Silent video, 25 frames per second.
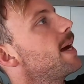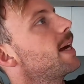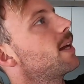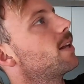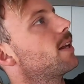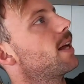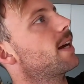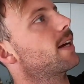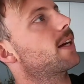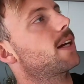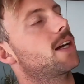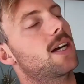
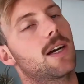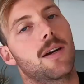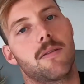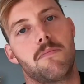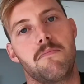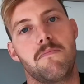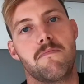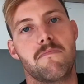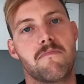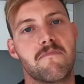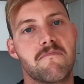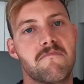a
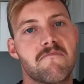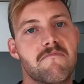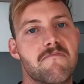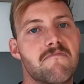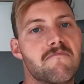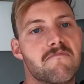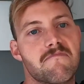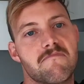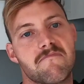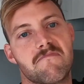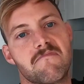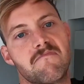
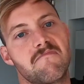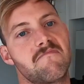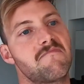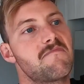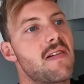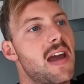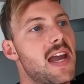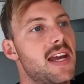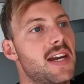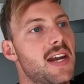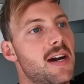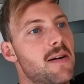
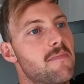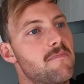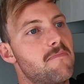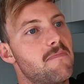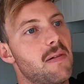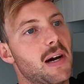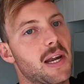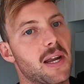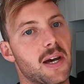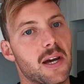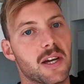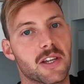peanut
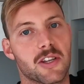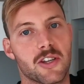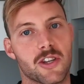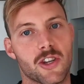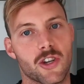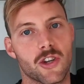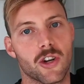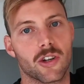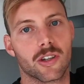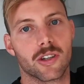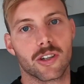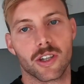butter
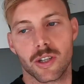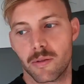chocolate